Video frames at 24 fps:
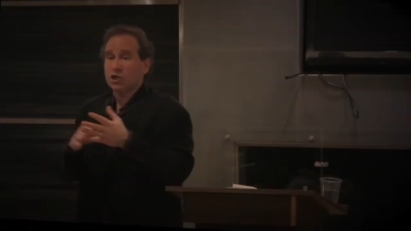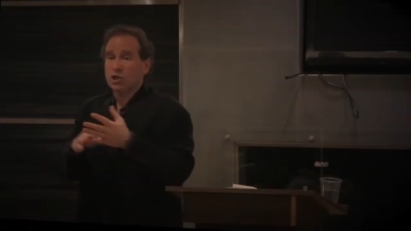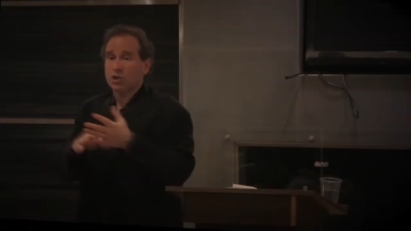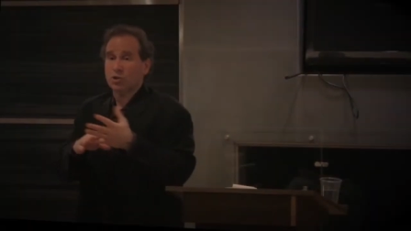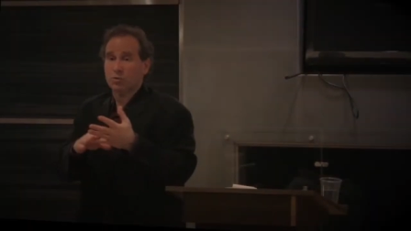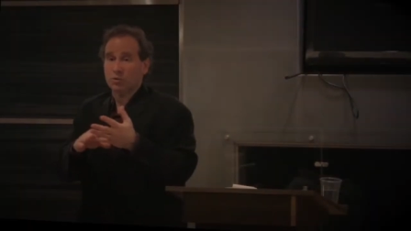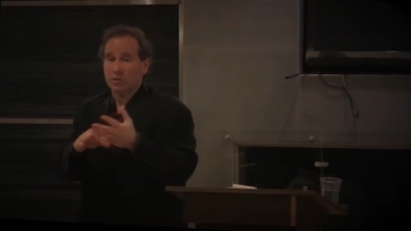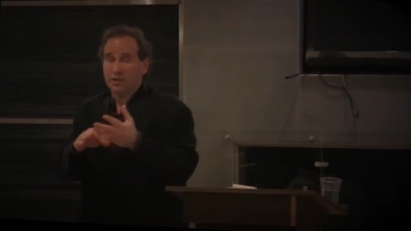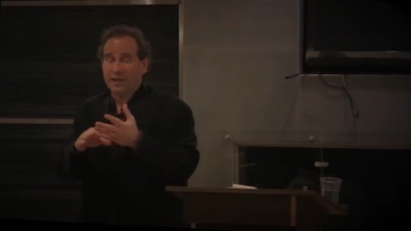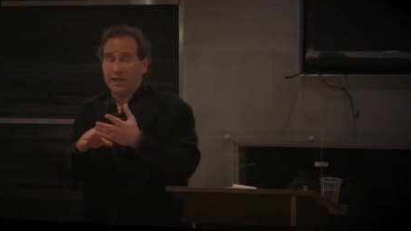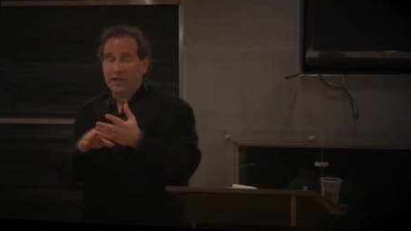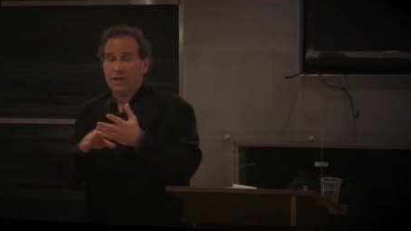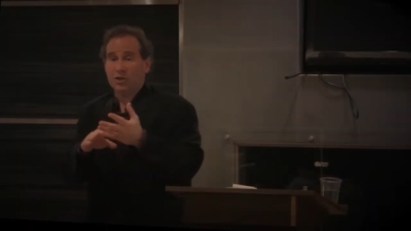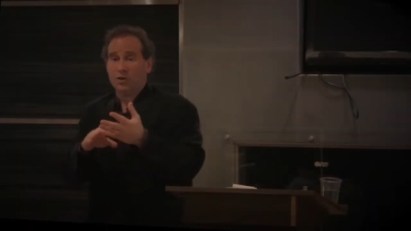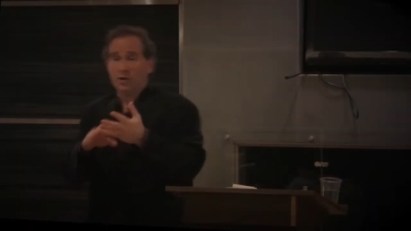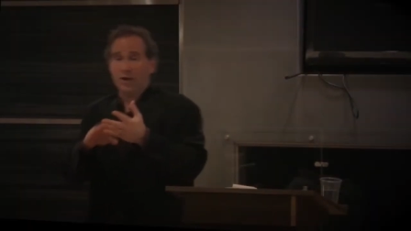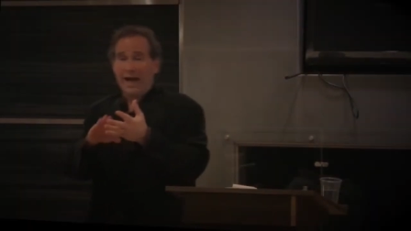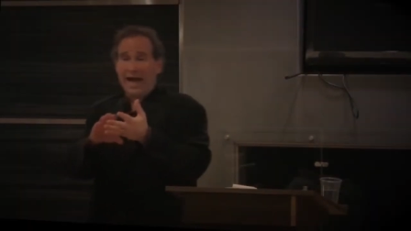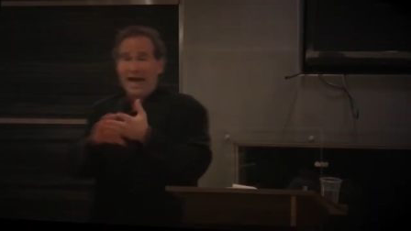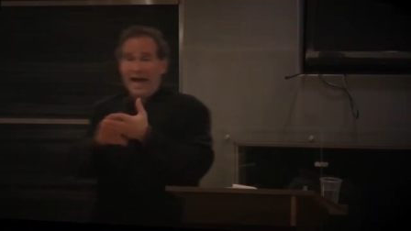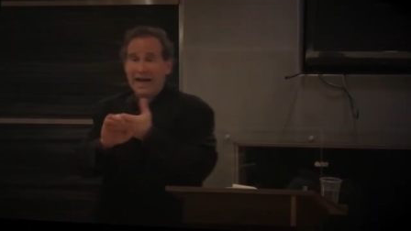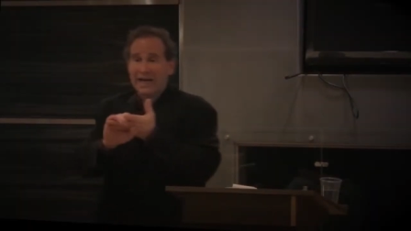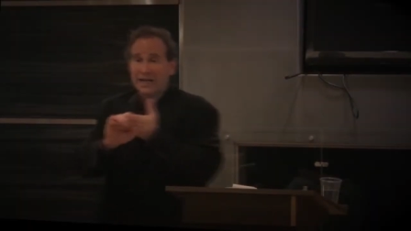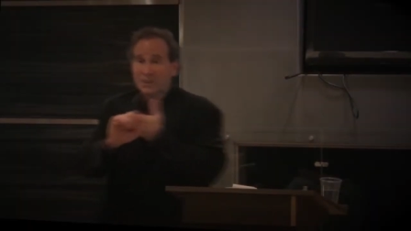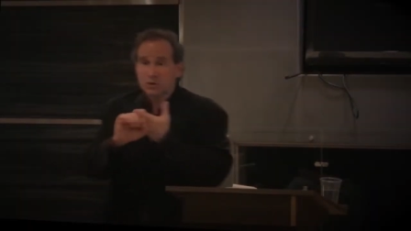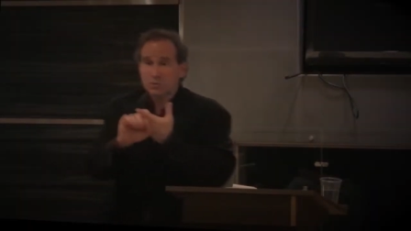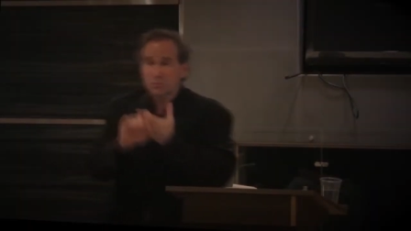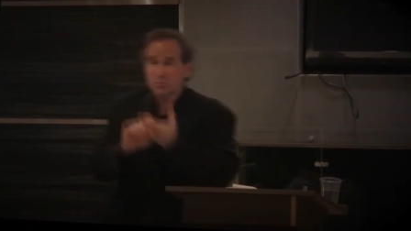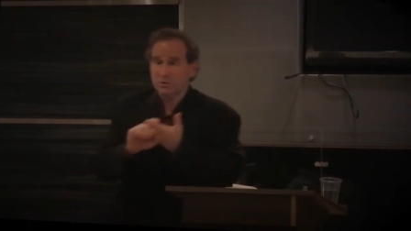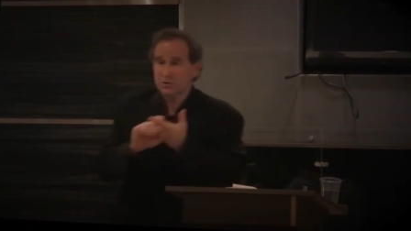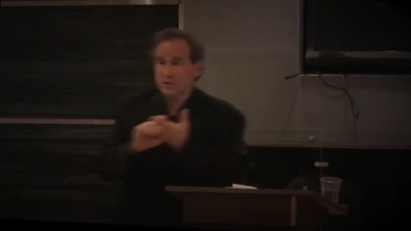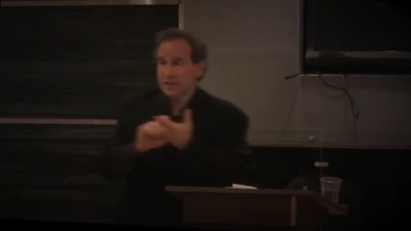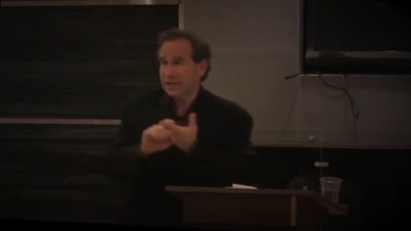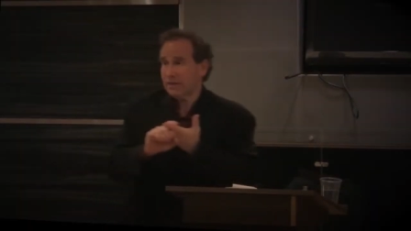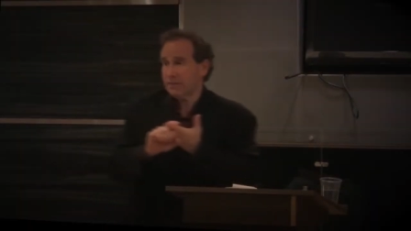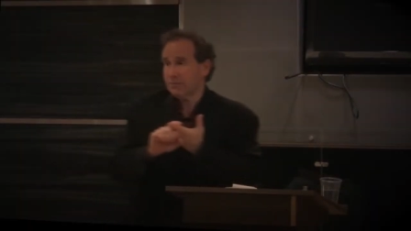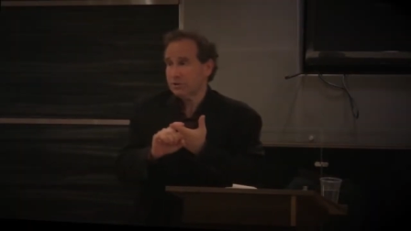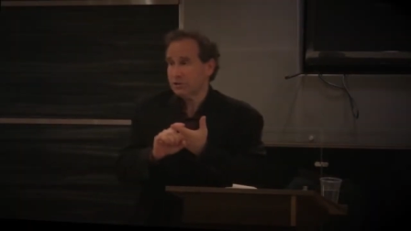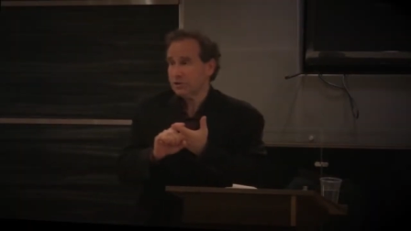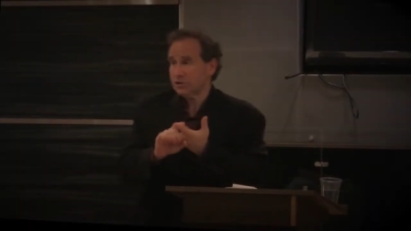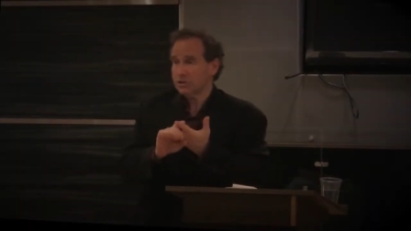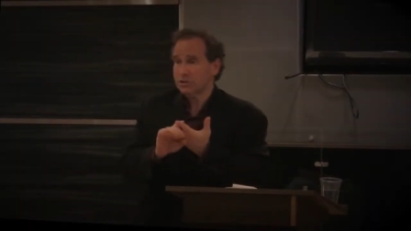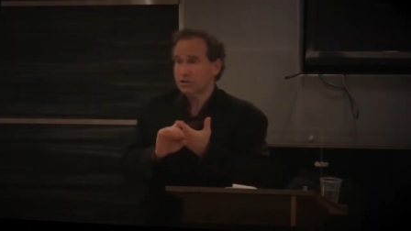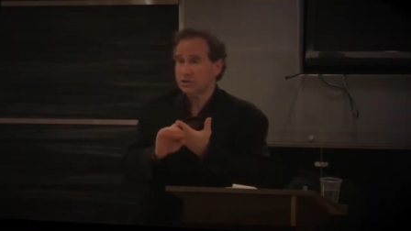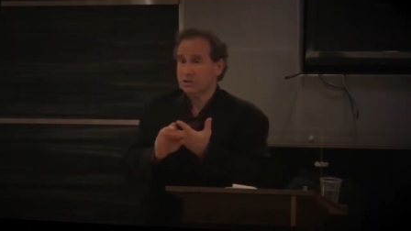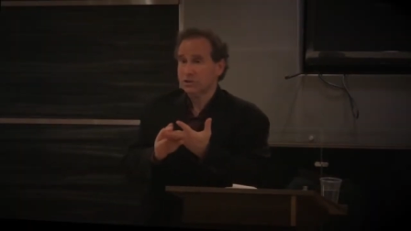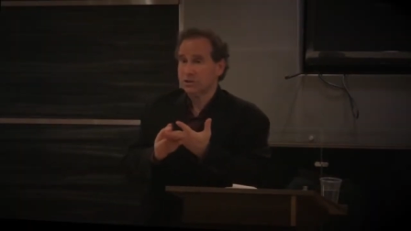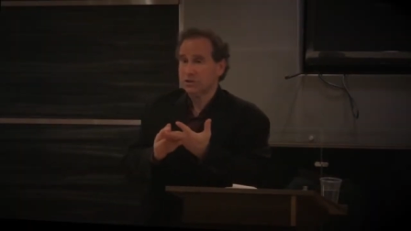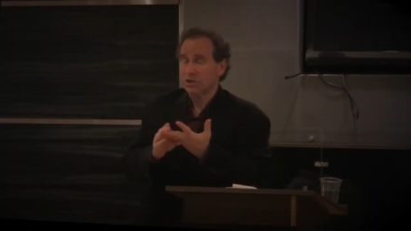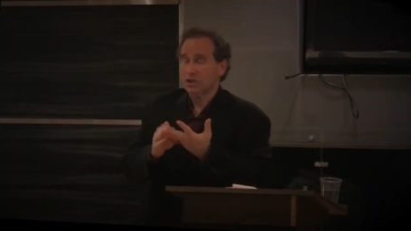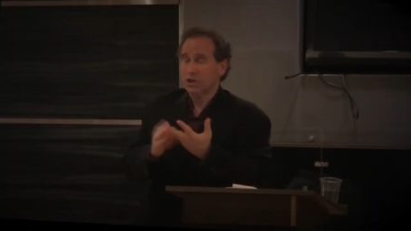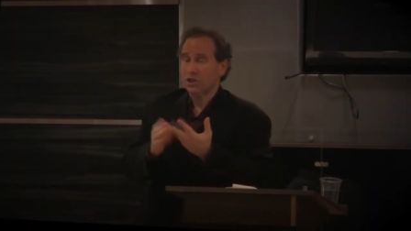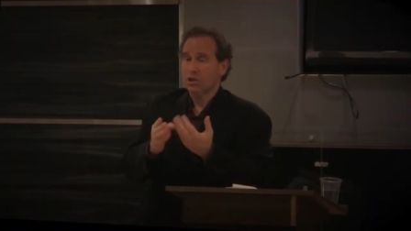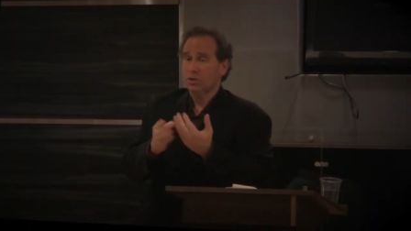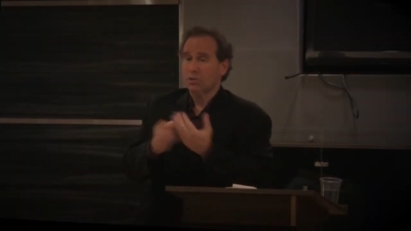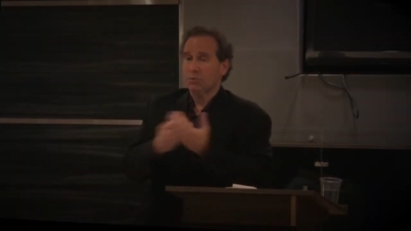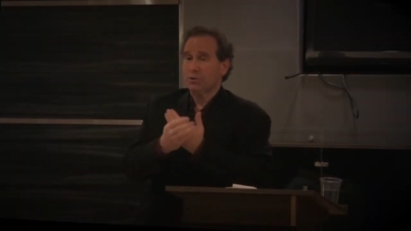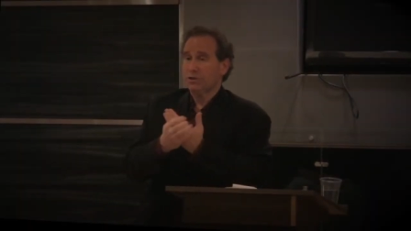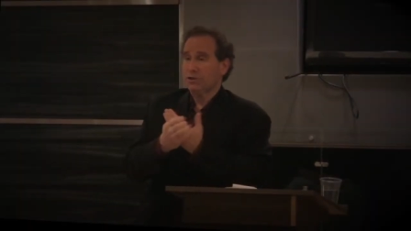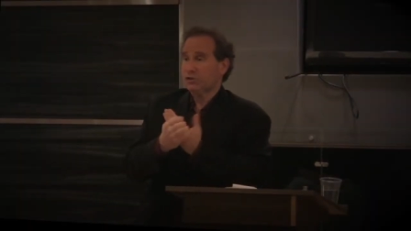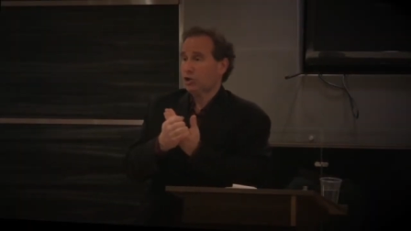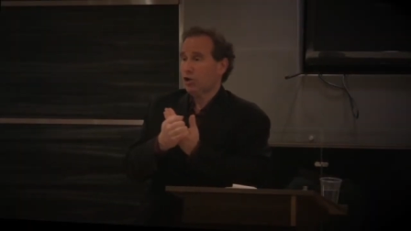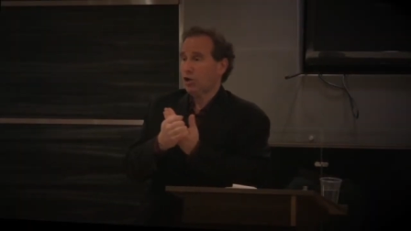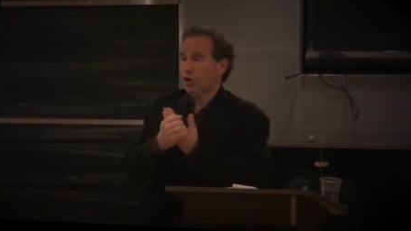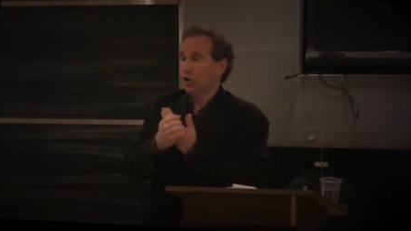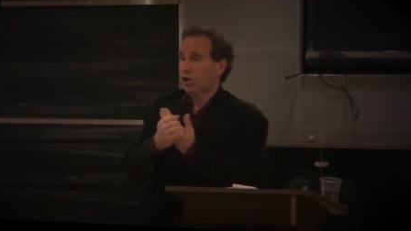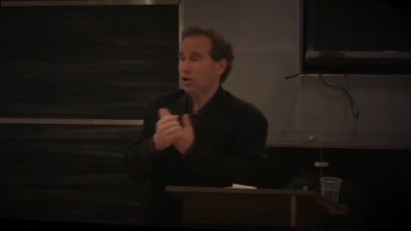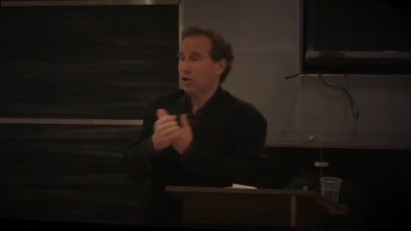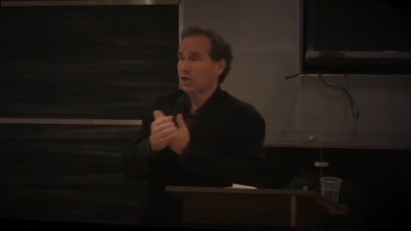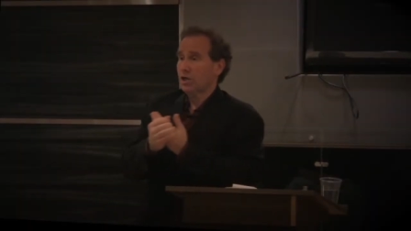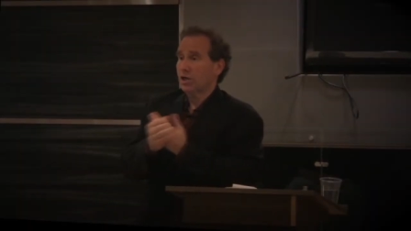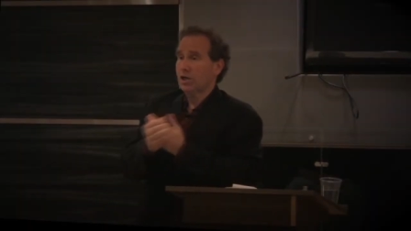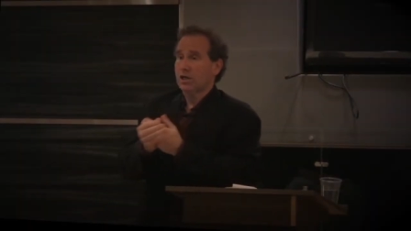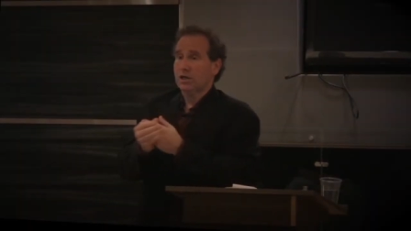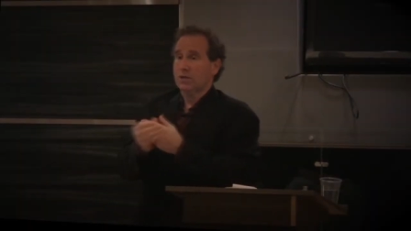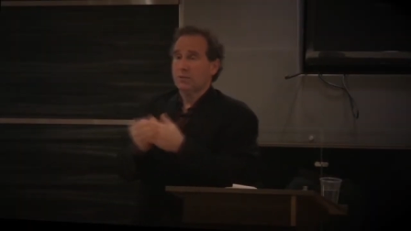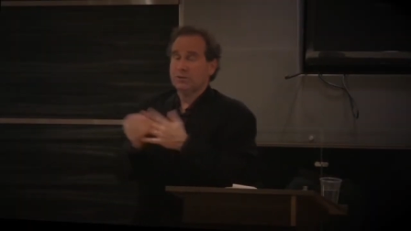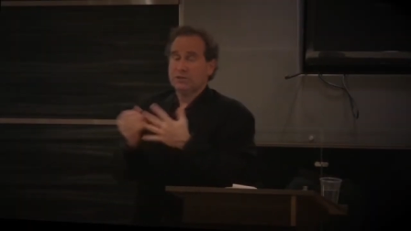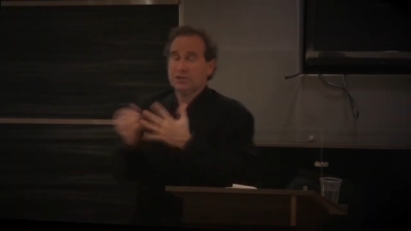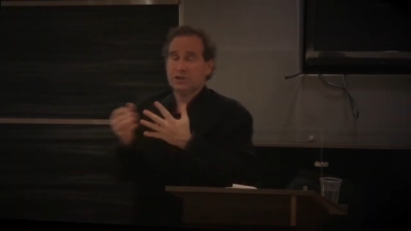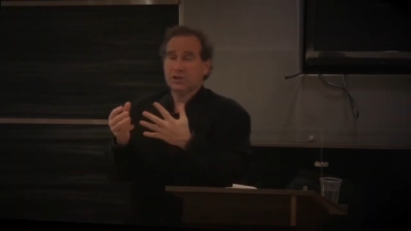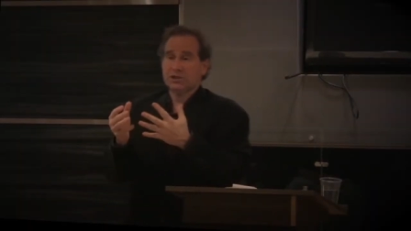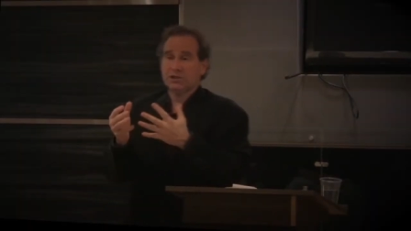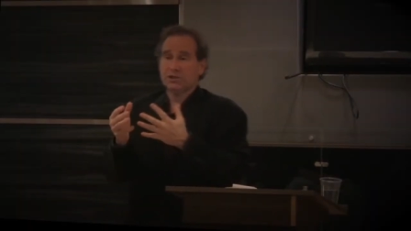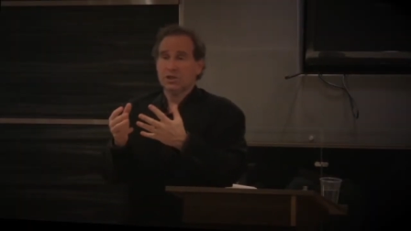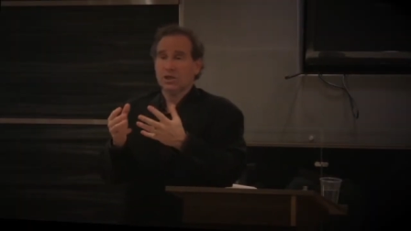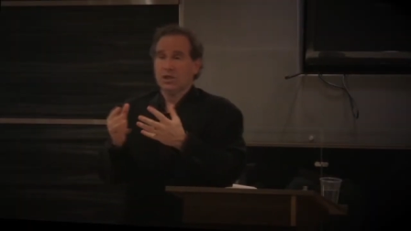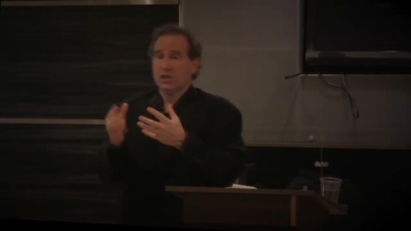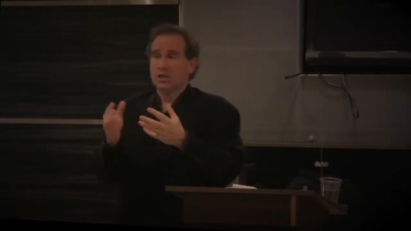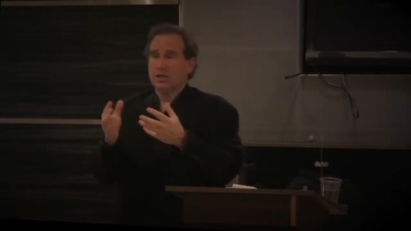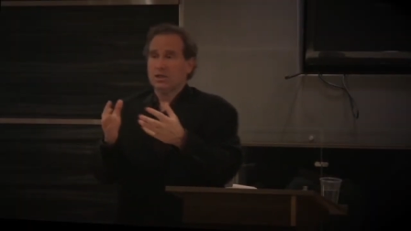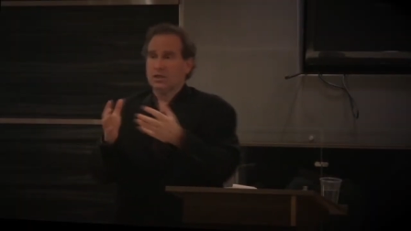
you can get your actual damages, which are, which is,